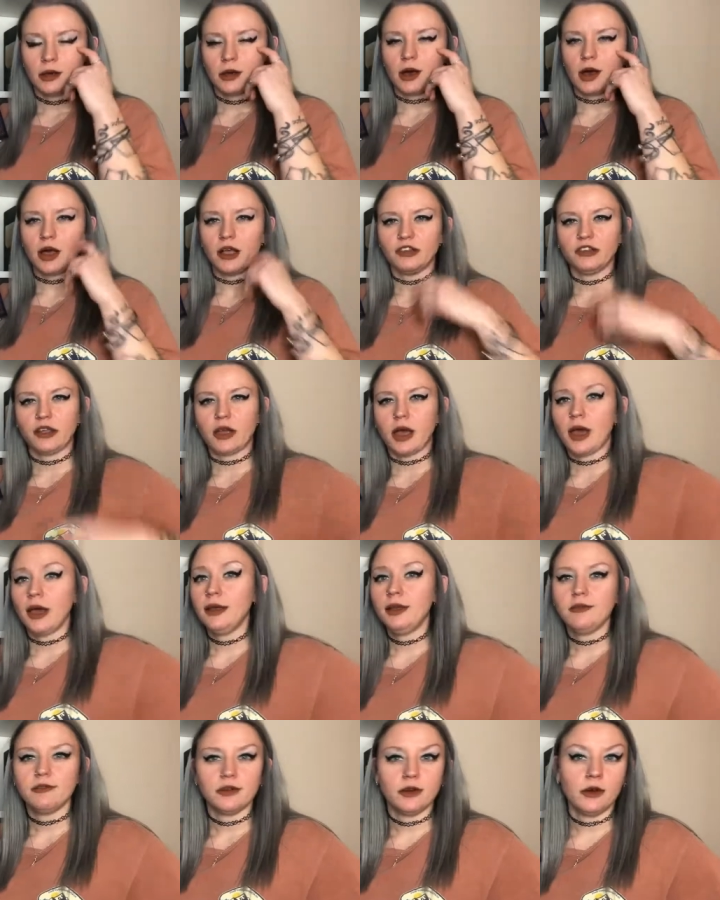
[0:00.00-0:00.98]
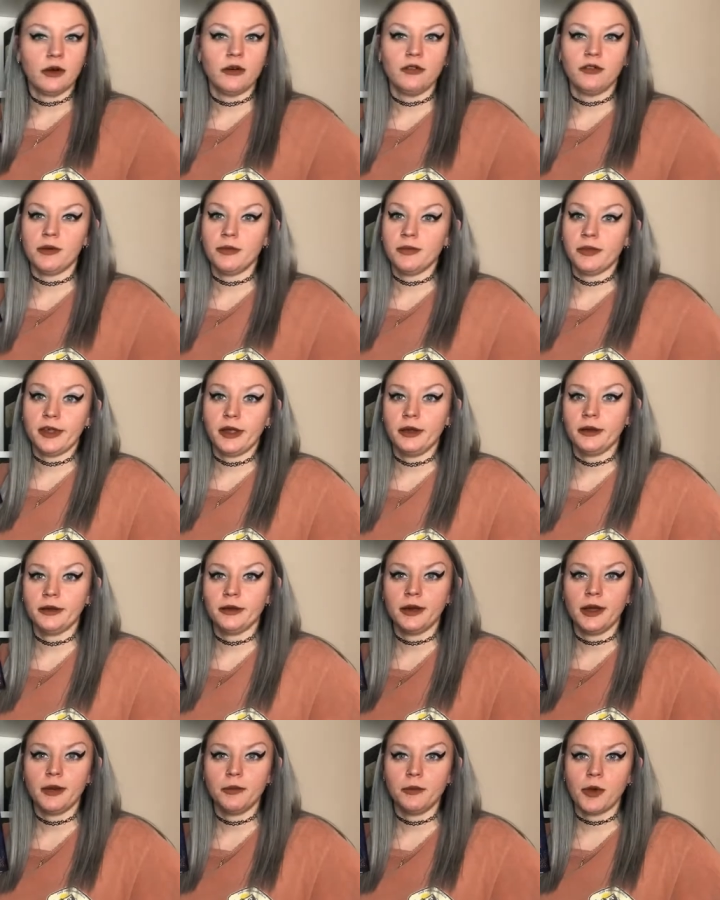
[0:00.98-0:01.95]
gosh, I never know if I'm saying
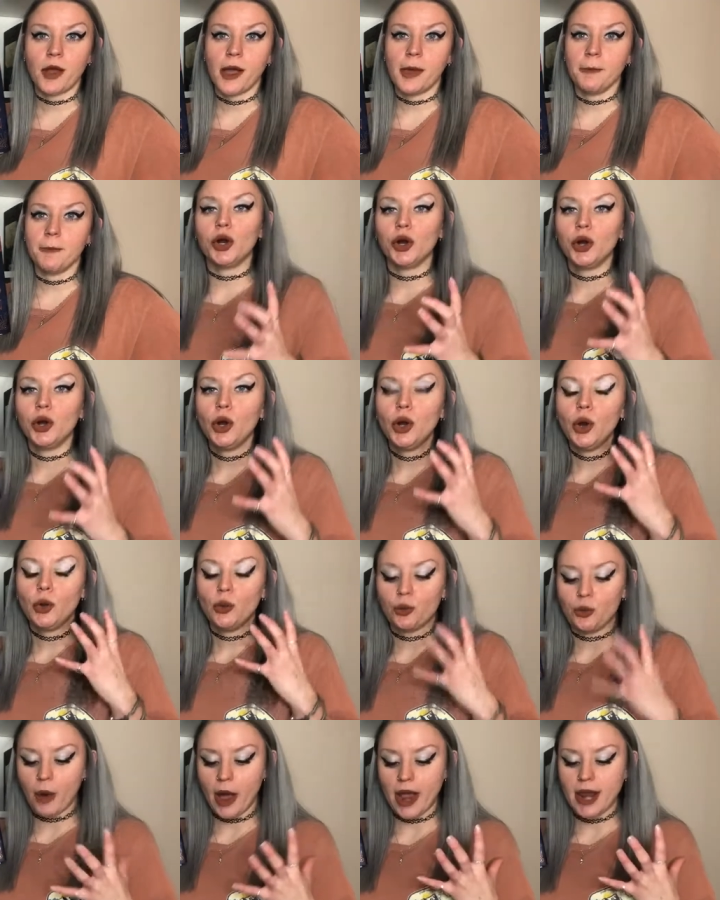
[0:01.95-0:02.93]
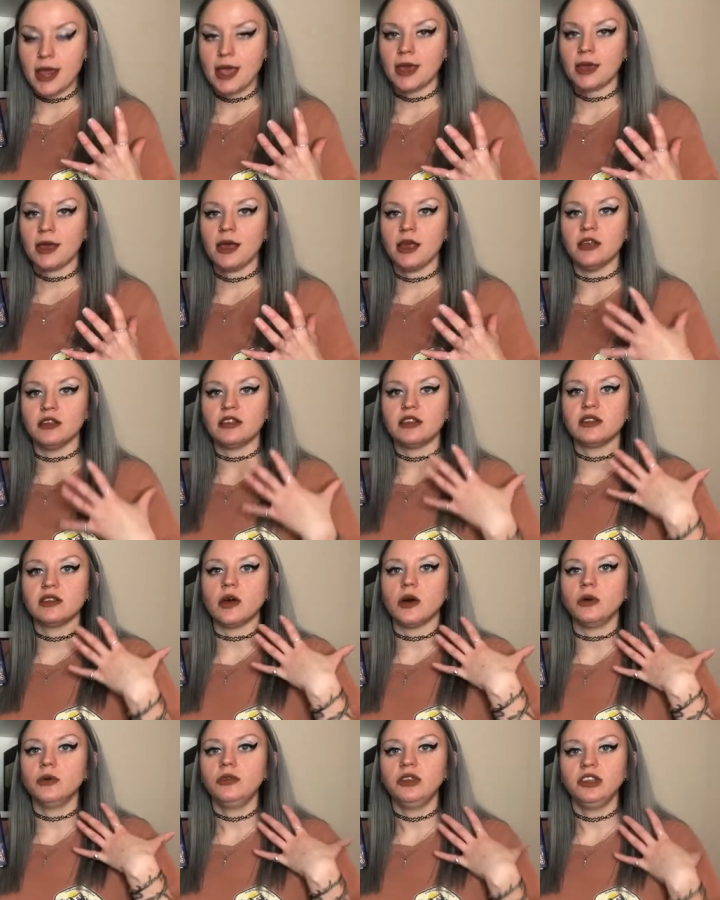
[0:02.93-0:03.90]
her name right. Her writing is
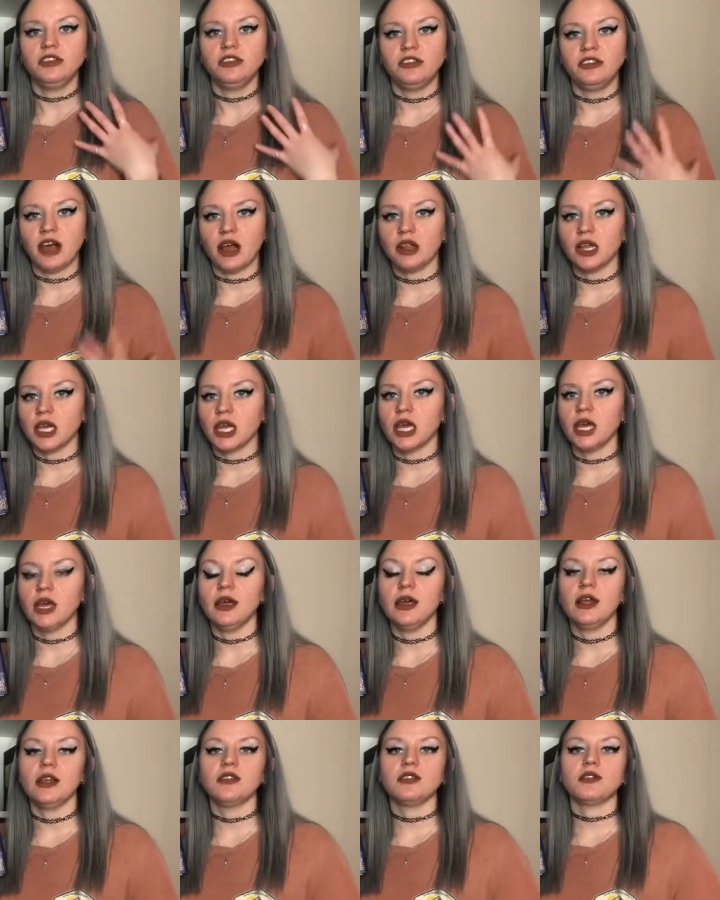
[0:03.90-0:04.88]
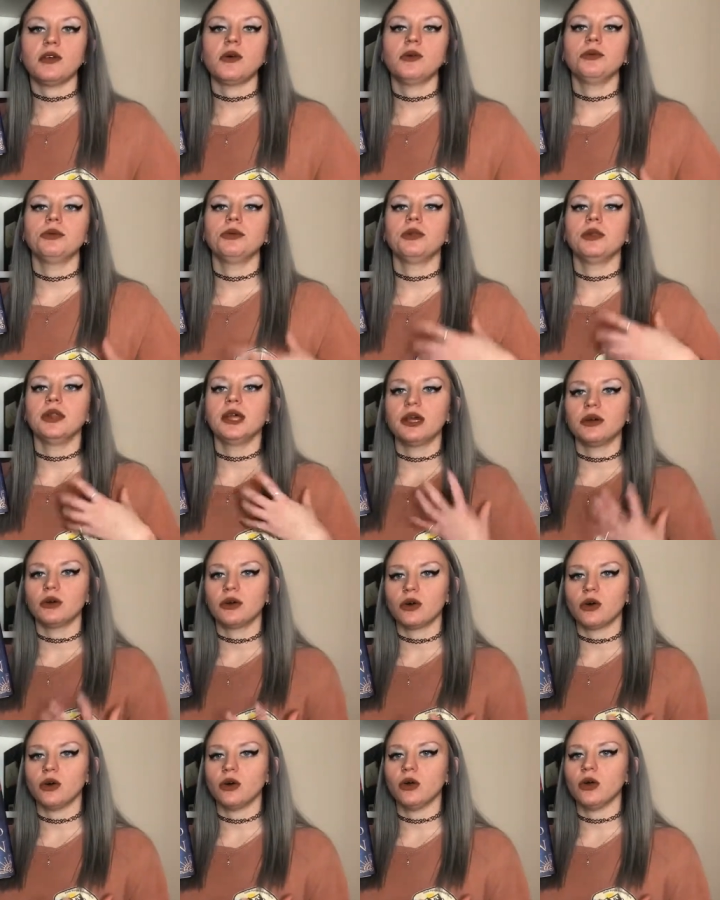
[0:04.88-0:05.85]
so delicate and so
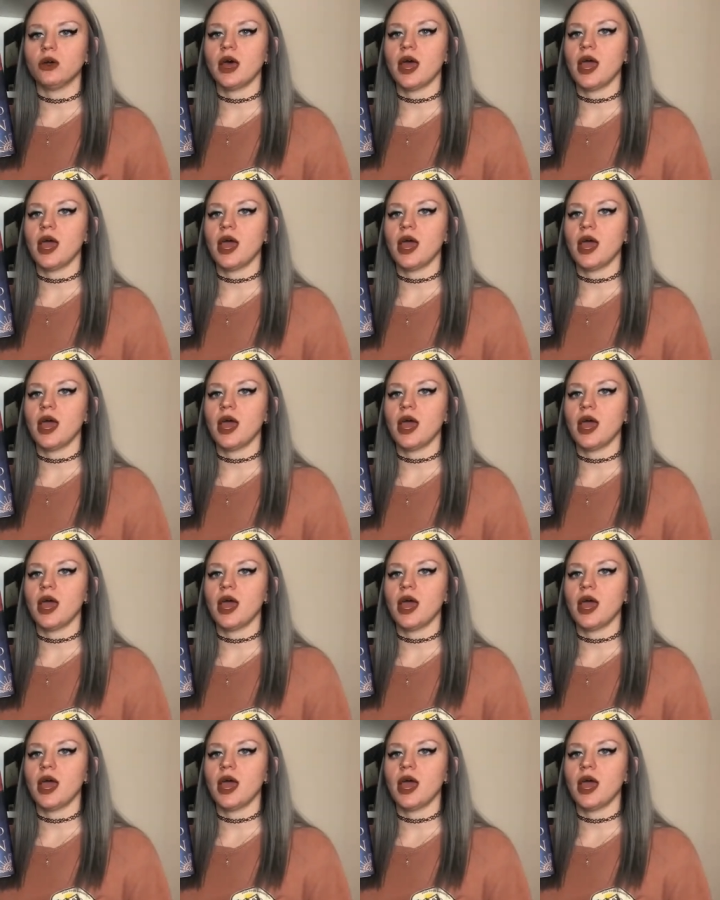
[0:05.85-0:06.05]
lyrical